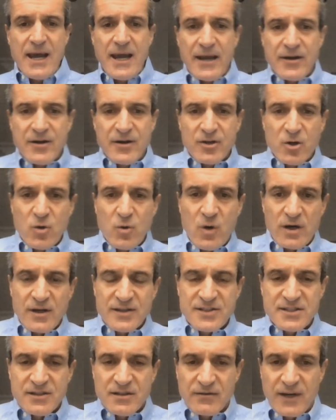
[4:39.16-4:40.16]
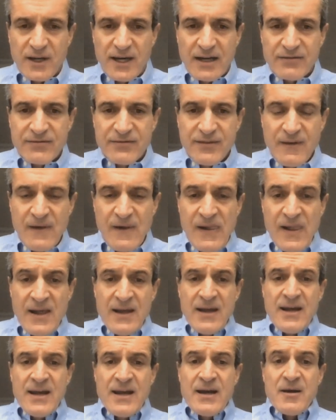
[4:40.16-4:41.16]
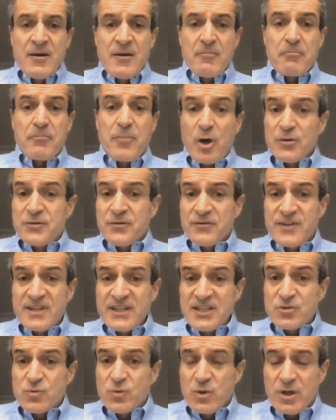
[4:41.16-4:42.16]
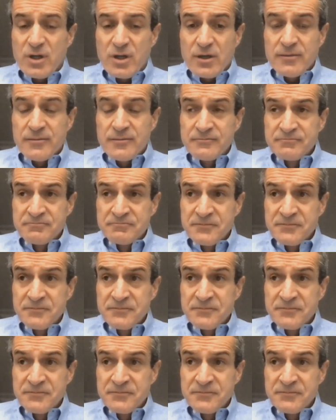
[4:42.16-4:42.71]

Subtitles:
and quality of life. Both of these were